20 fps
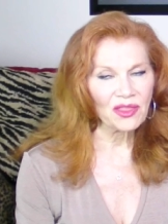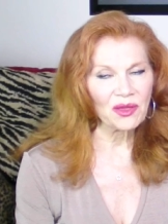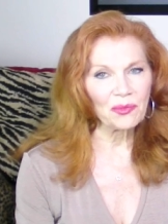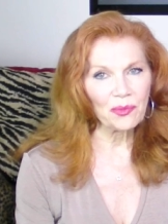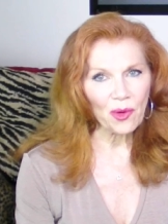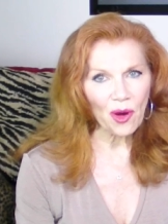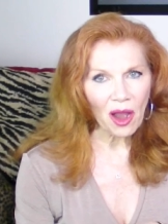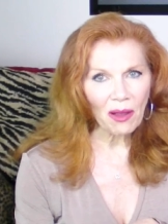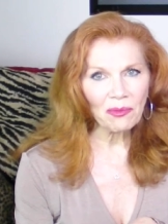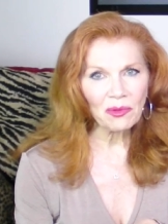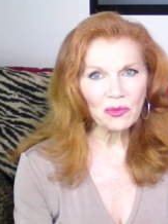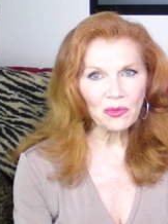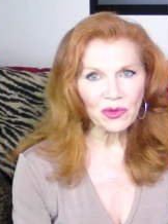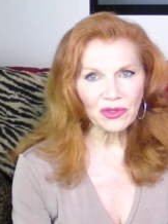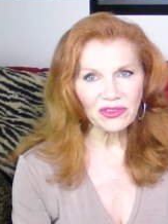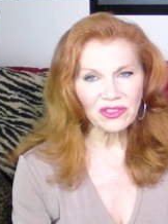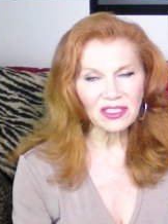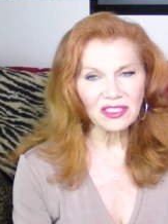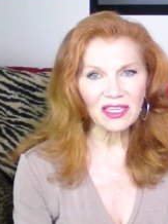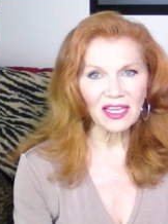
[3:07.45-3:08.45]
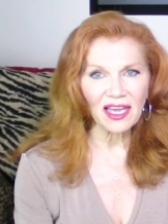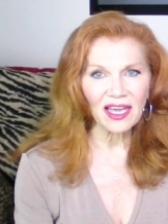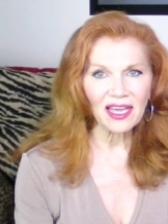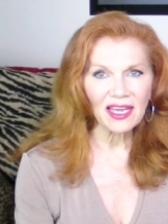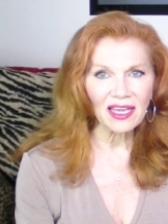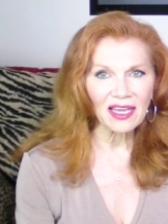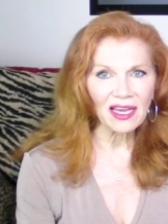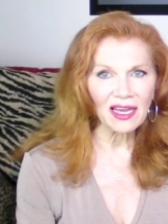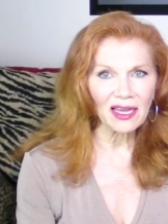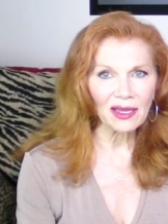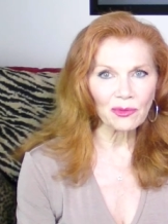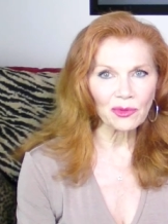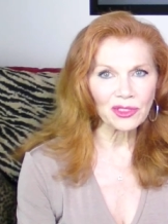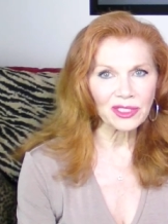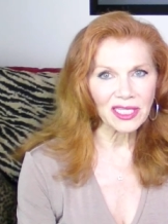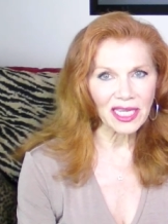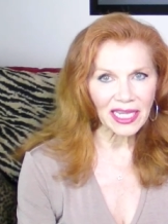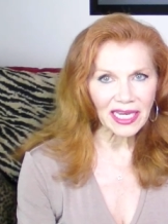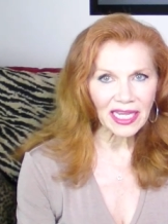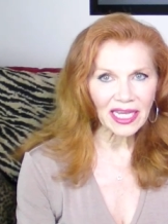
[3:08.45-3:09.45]
The problem with today,
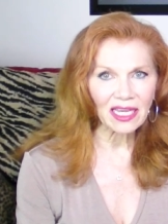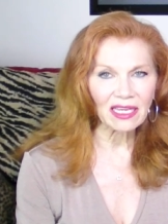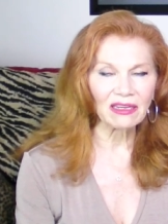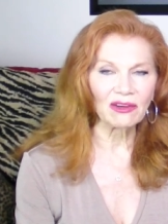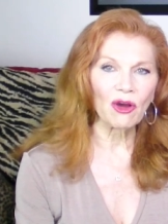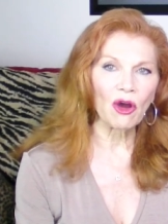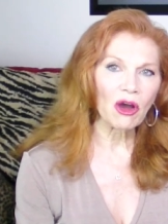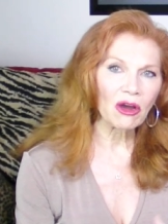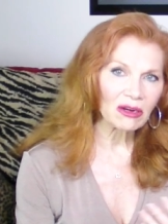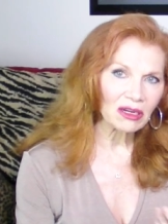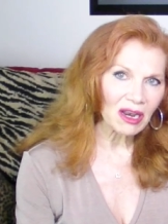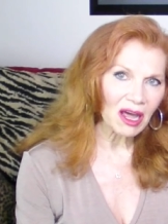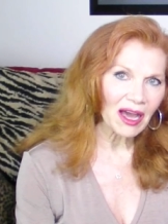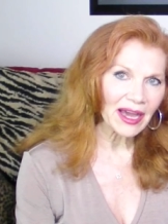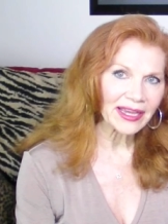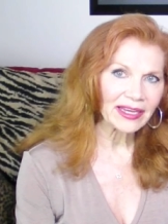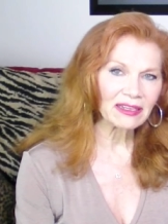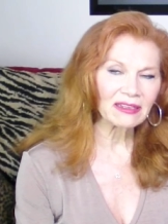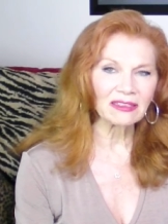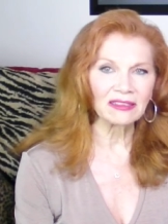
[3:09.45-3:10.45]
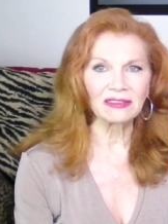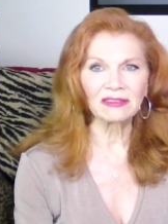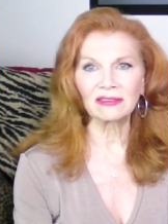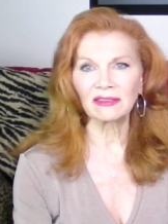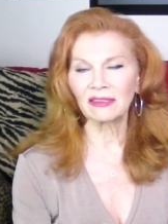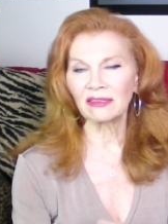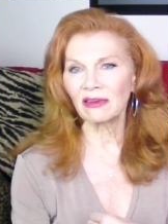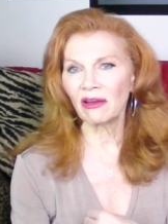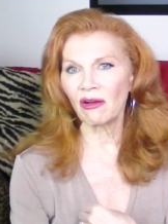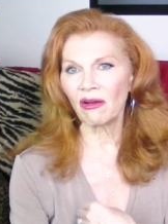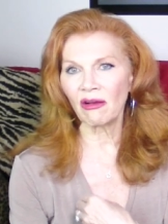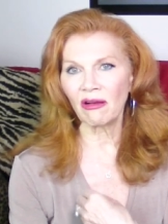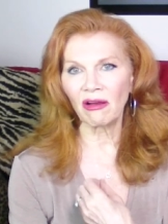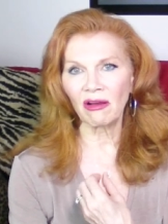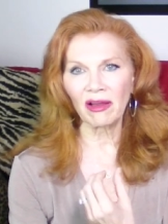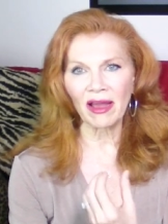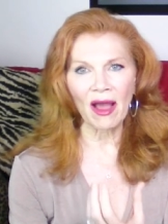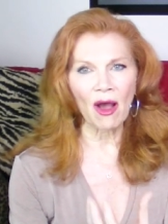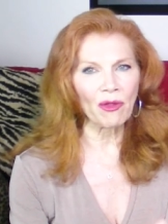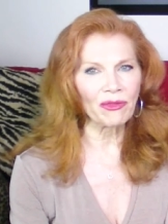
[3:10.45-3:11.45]
with dating and online and
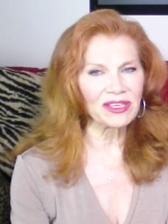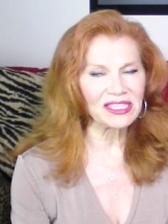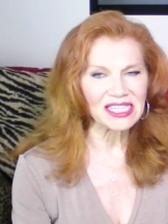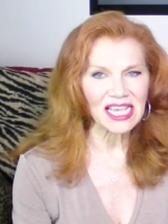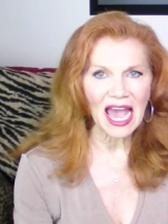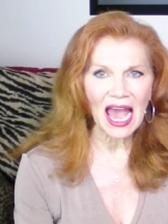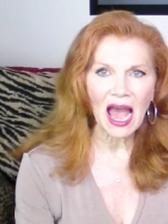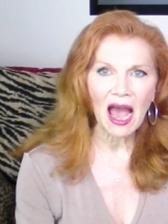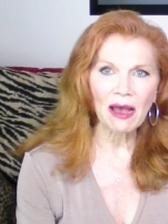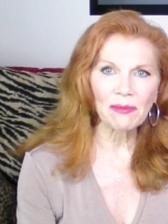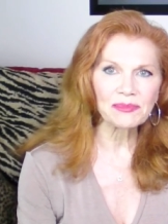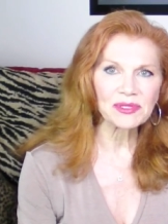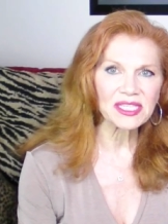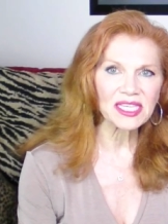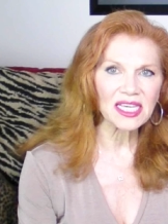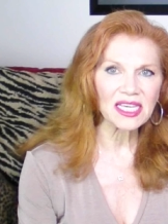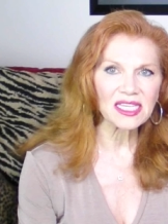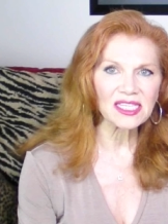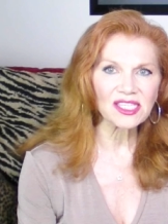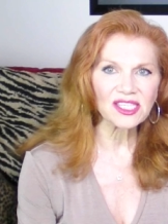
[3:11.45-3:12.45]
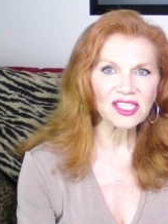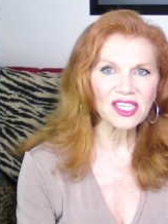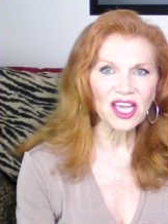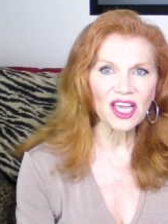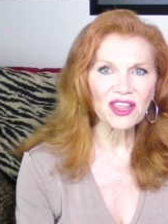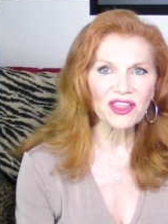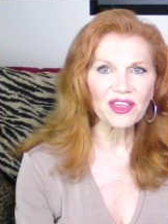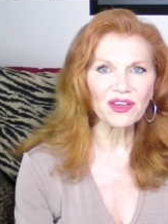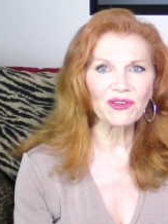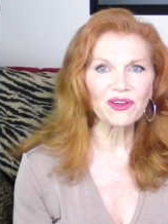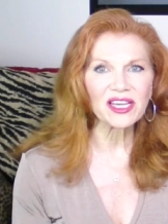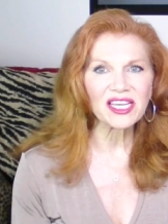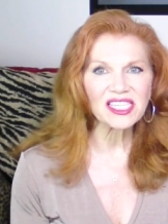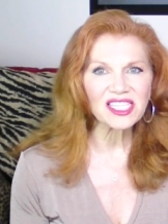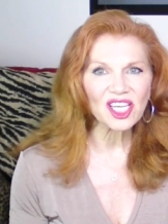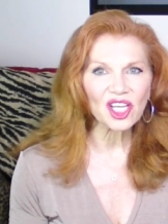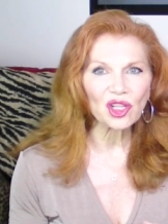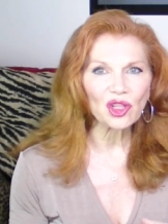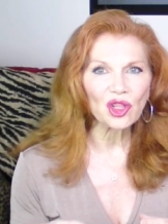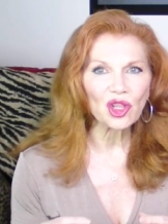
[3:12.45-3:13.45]
all, all these apps, is there
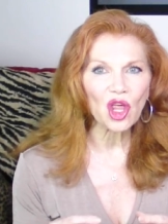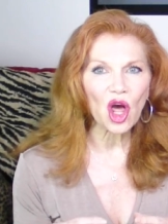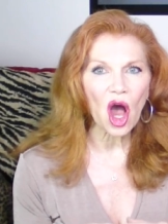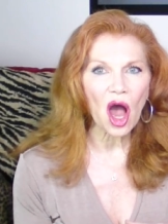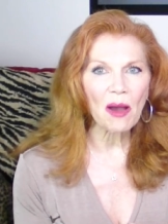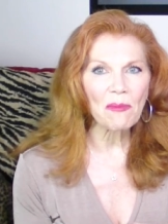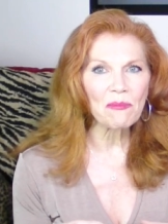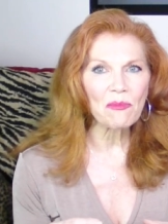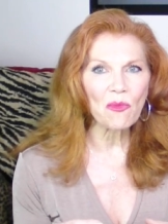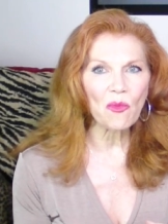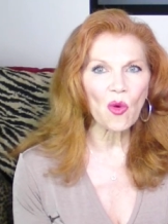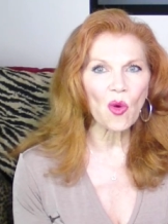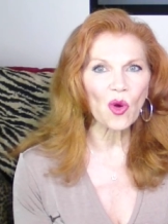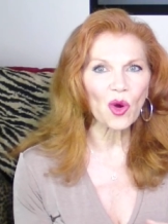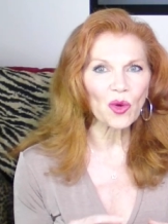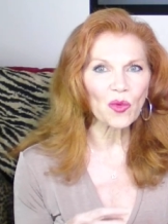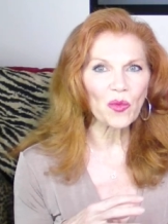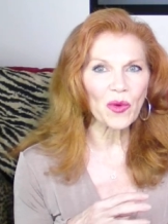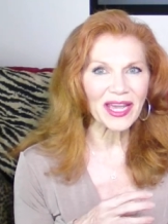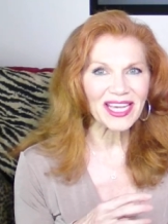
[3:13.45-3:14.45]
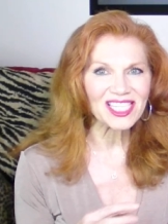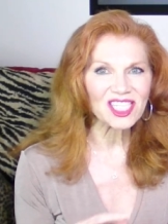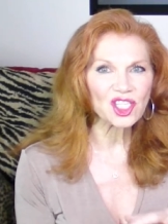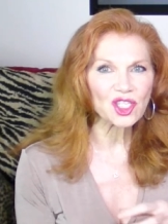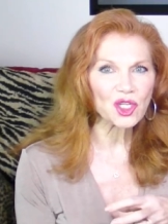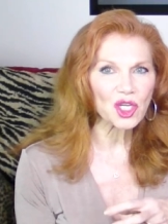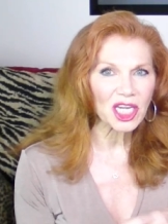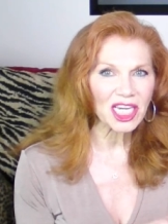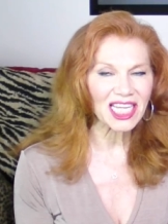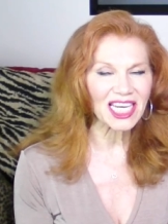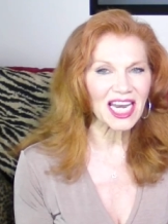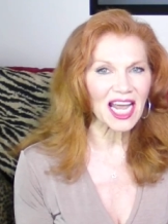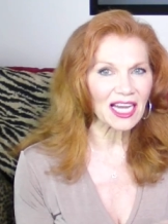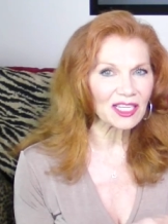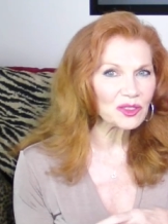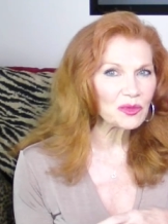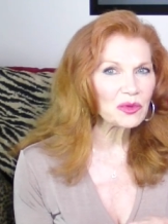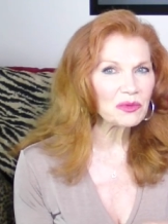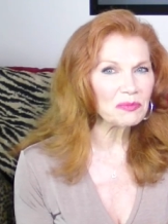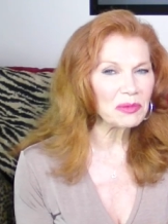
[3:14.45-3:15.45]
is a lot more ways to
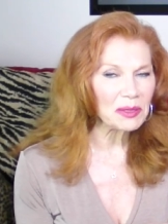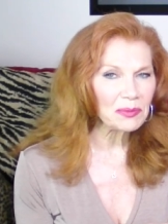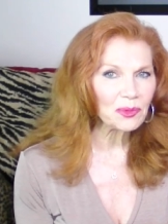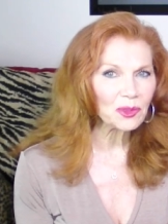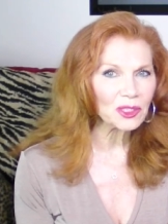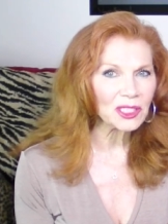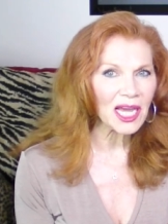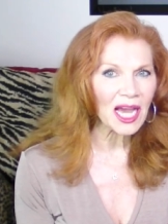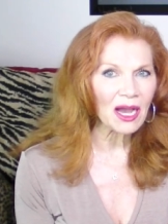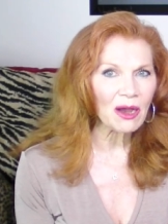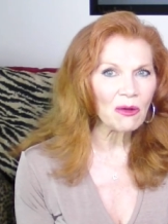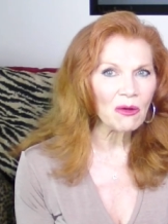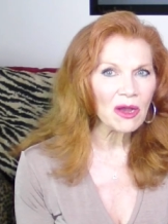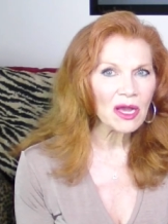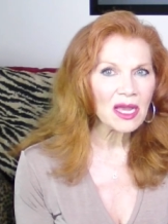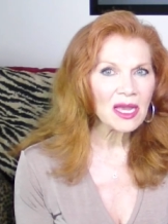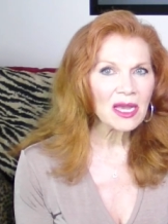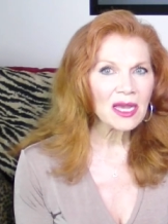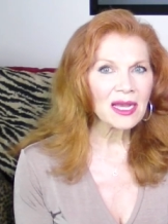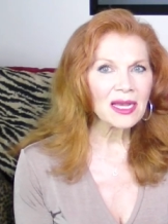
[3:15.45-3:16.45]
connect with people now.